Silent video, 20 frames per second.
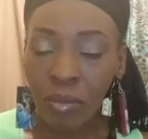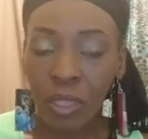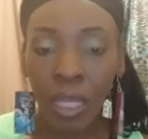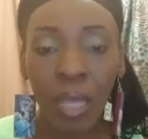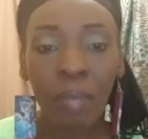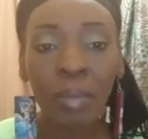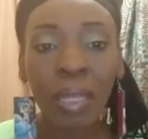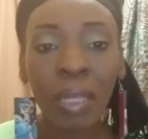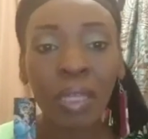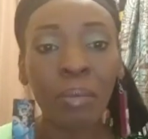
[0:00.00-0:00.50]

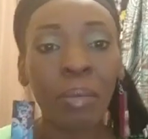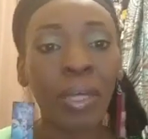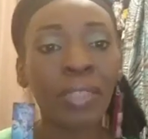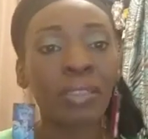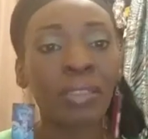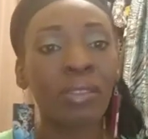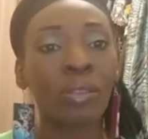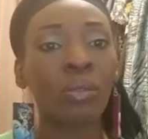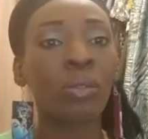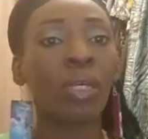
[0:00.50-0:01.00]
I'm not about
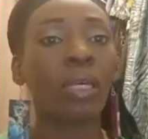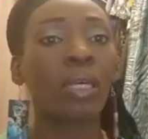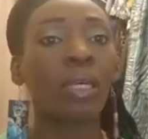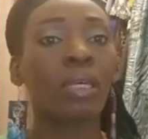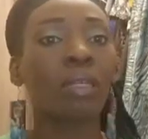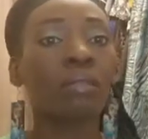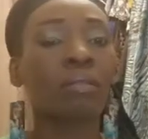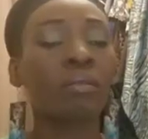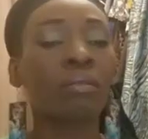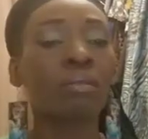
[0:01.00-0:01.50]
to do that.
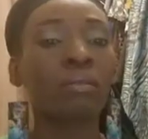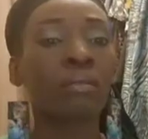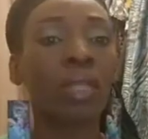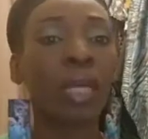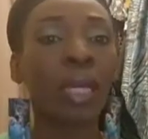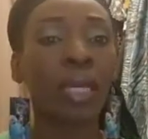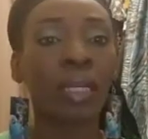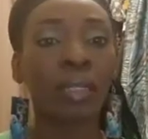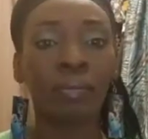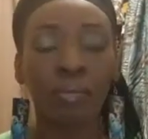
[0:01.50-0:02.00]

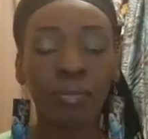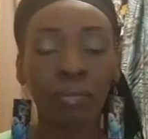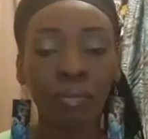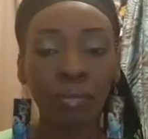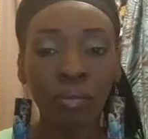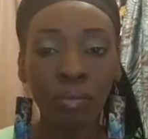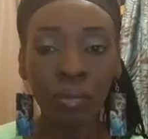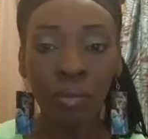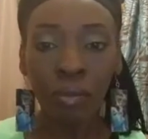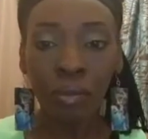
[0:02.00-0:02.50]
Like,
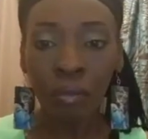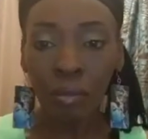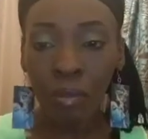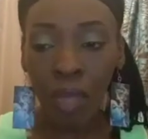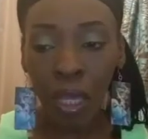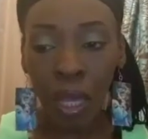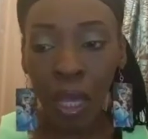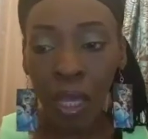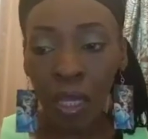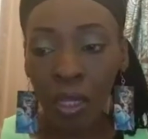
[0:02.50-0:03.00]

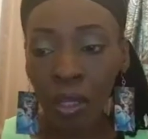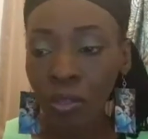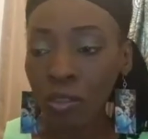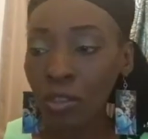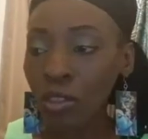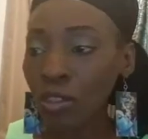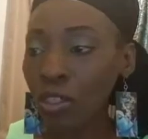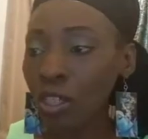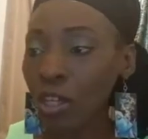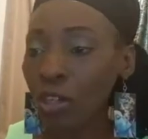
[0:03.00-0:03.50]

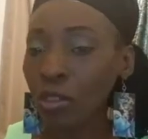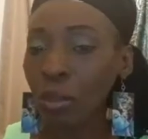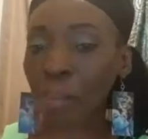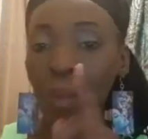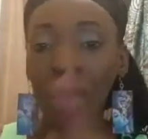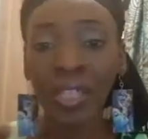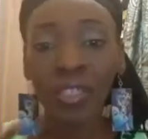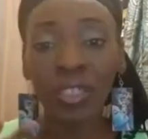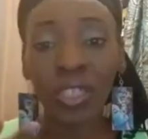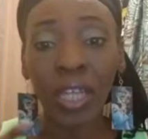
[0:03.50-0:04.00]
you can go to
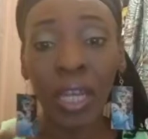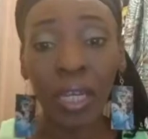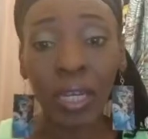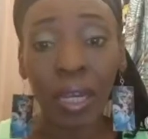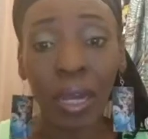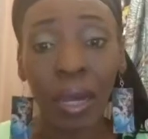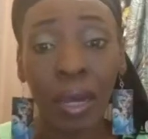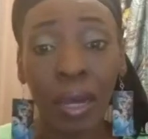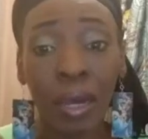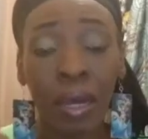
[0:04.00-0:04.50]

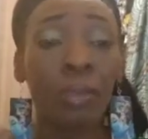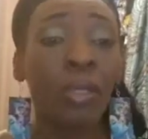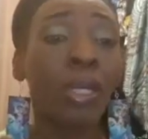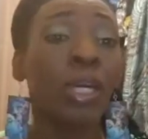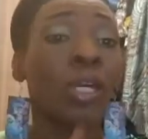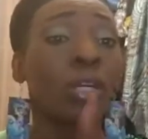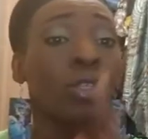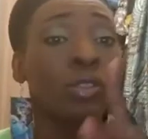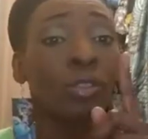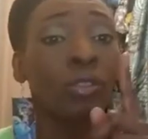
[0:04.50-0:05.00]
Match.com,
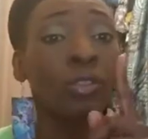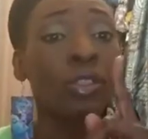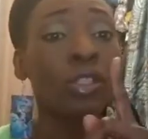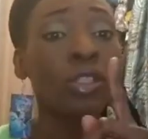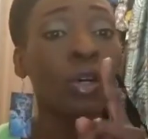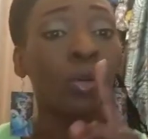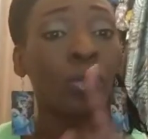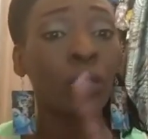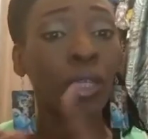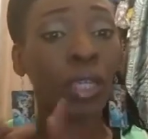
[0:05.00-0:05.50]
you can
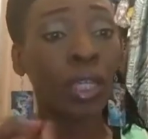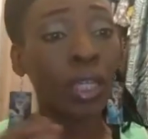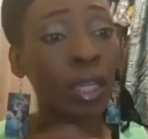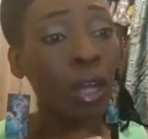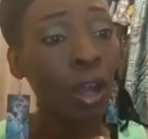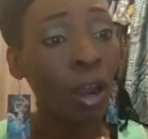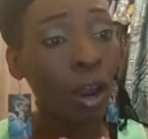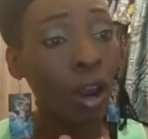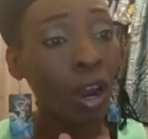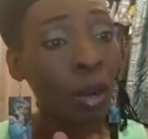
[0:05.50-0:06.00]
go to
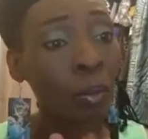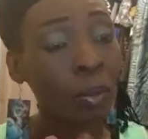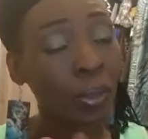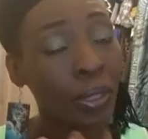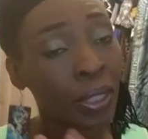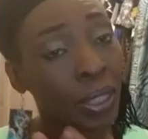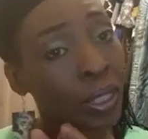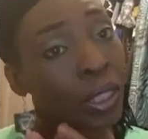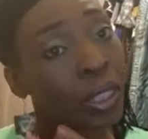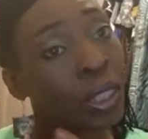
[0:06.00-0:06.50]

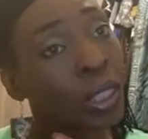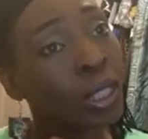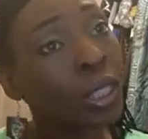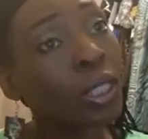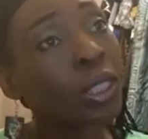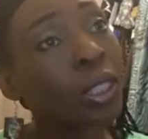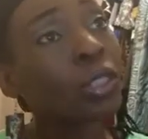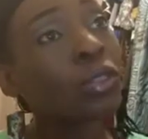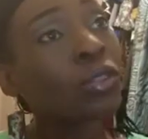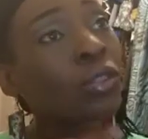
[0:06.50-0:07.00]
eHarmony,
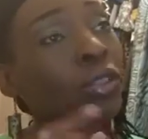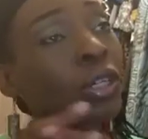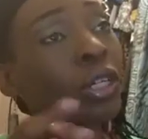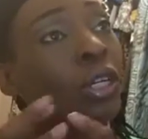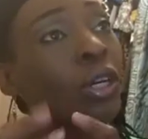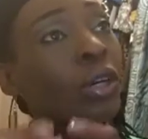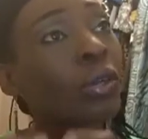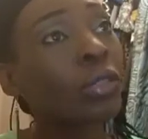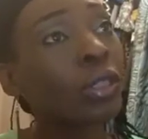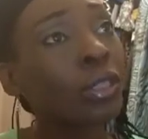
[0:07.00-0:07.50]
you
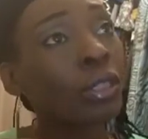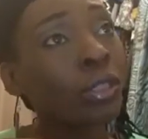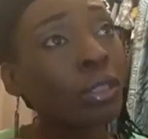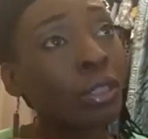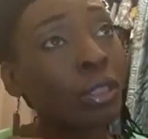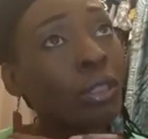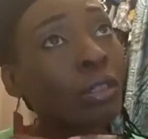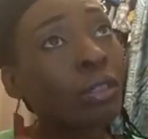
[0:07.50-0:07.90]
can go to